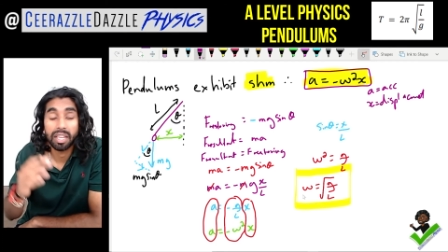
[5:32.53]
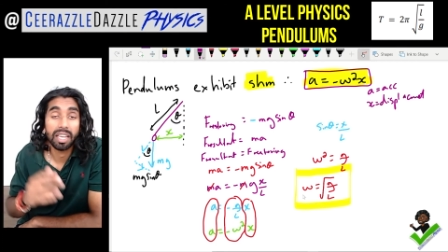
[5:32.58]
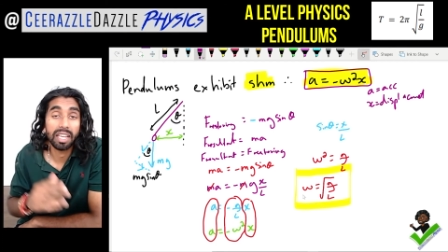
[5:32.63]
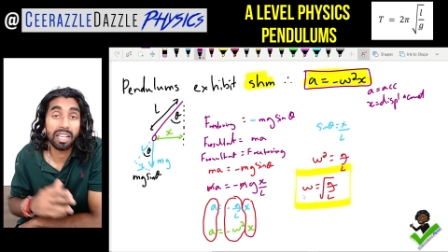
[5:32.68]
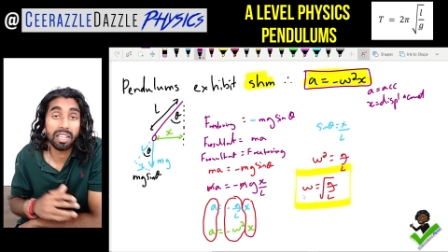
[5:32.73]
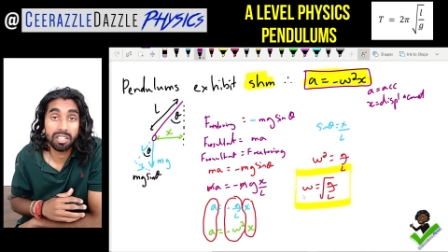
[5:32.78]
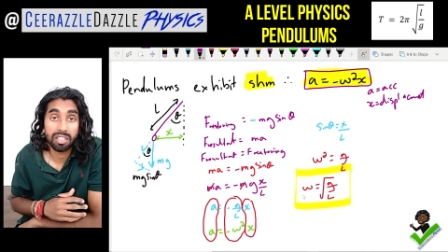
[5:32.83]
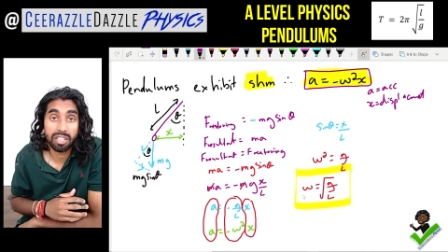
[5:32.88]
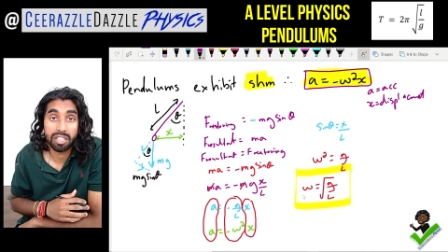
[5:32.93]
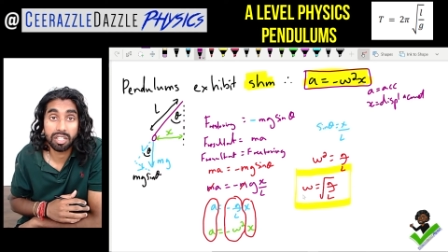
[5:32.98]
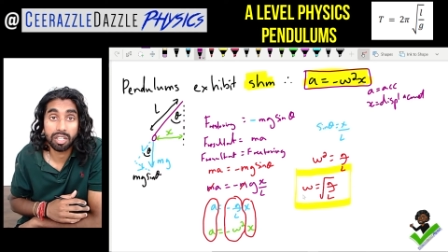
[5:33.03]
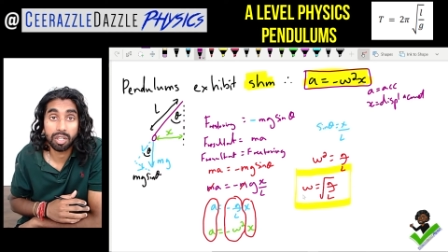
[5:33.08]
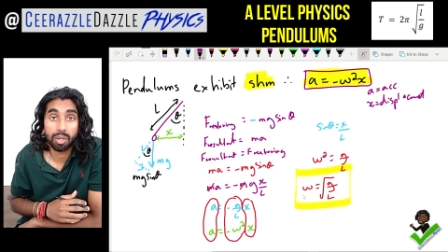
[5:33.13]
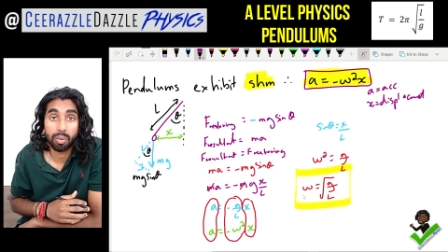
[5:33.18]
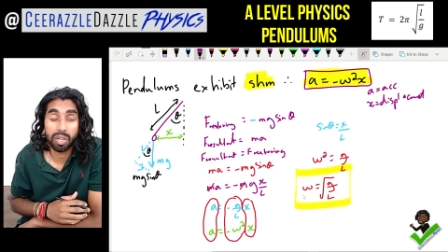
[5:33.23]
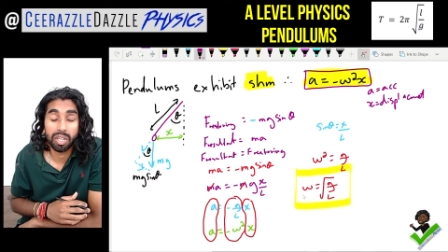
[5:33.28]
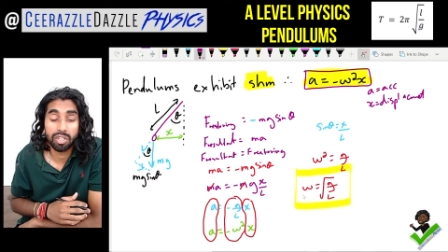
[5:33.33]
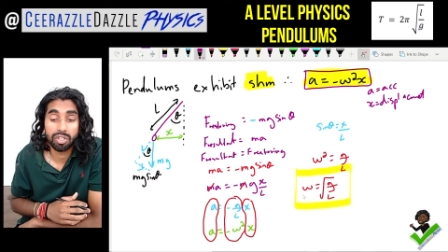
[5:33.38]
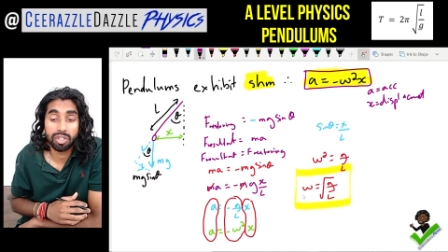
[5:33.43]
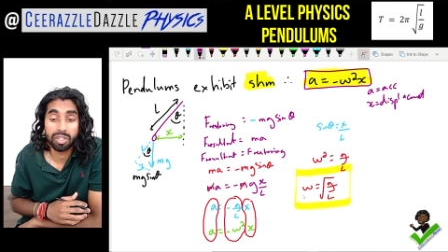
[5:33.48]
into this
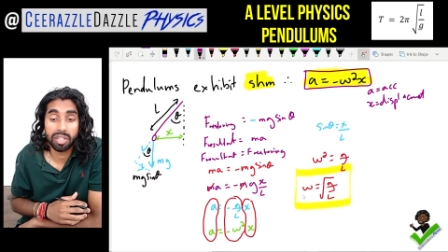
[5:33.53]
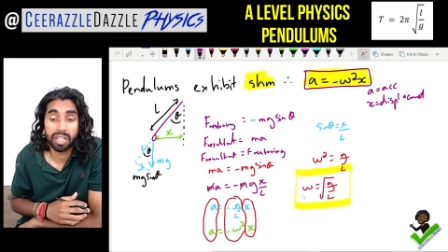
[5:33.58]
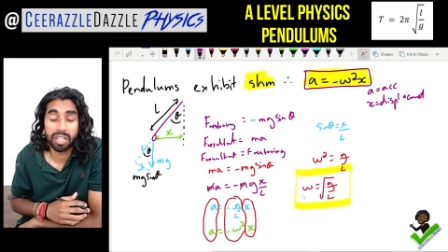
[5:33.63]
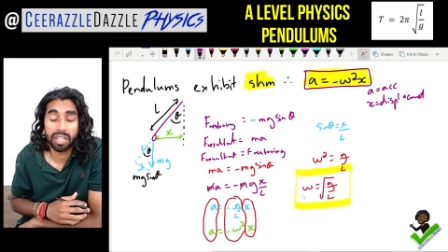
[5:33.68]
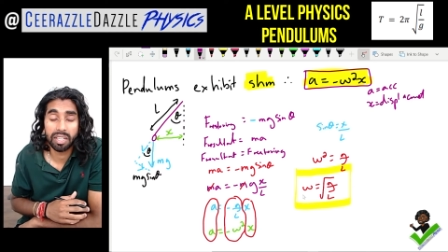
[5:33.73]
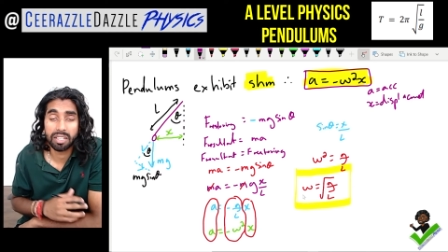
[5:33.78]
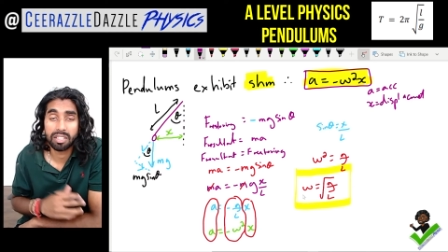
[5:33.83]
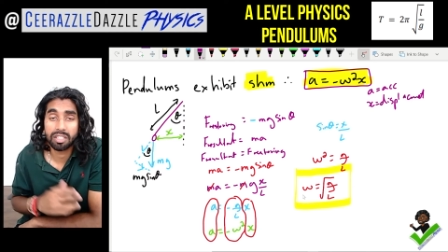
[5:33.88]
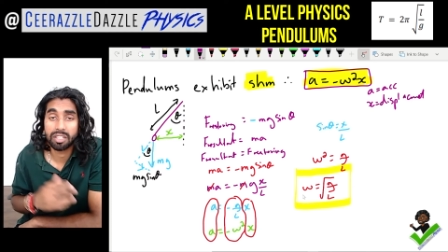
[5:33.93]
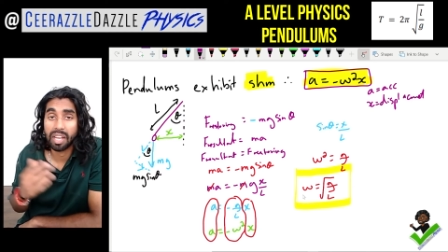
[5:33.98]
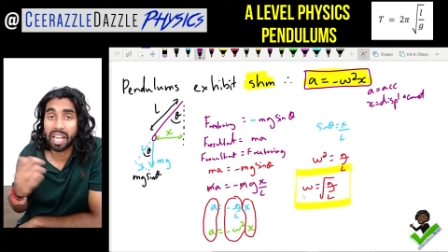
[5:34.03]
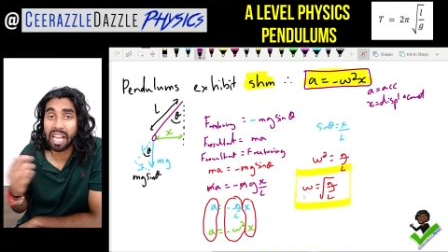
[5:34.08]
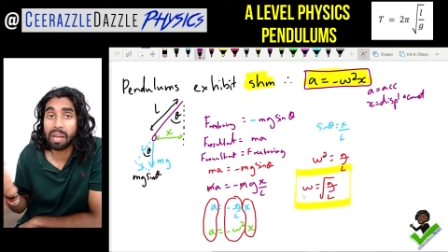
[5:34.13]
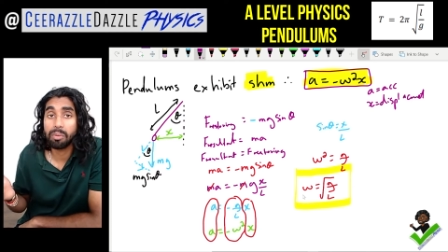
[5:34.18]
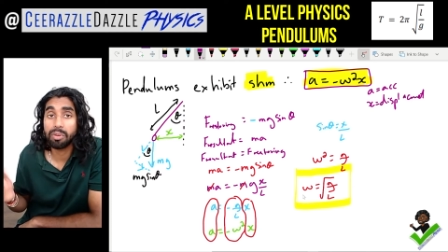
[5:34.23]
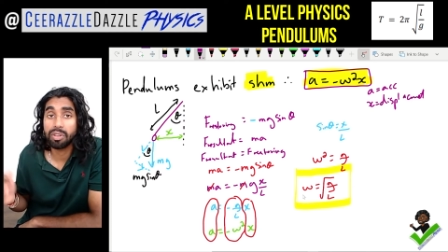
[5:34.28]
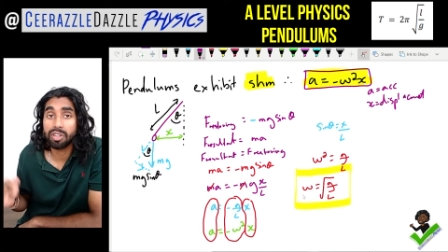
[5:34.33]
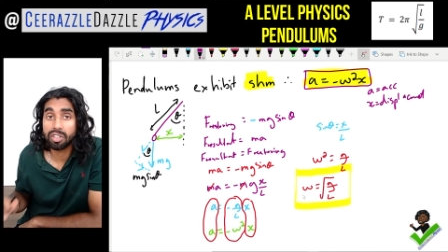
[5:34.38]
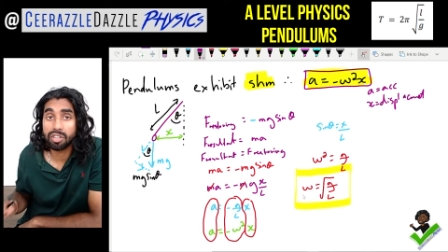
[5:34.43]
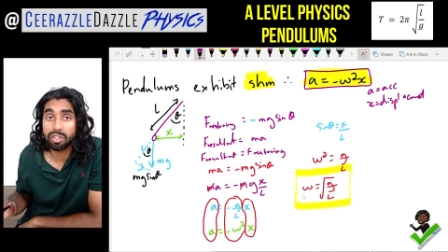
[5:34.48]
equation here. So how
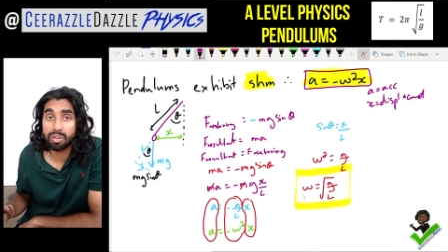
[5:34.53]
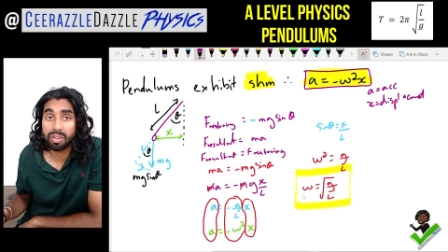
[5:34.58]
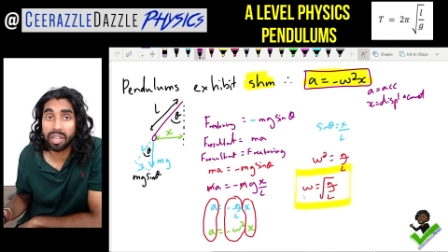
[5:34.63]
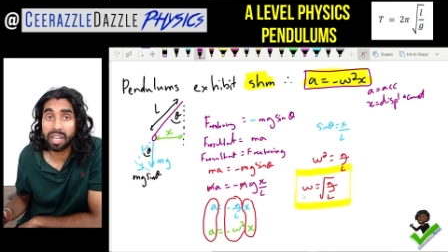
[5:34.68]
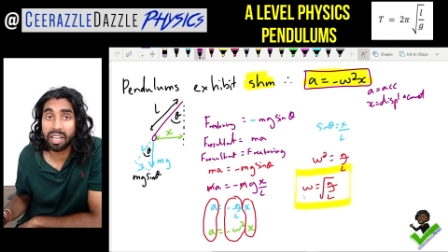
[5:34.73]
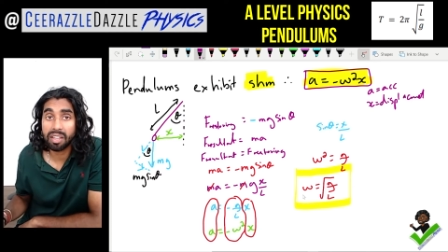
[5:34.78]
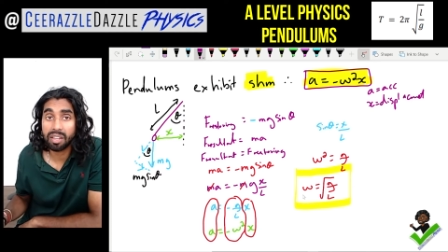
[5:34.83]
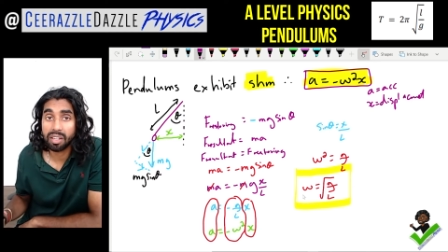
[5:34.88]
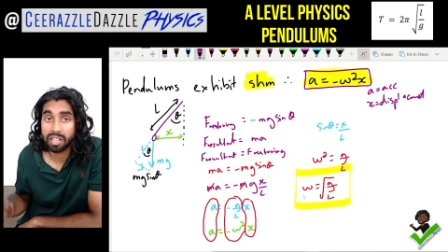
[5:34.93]
are we going to do that?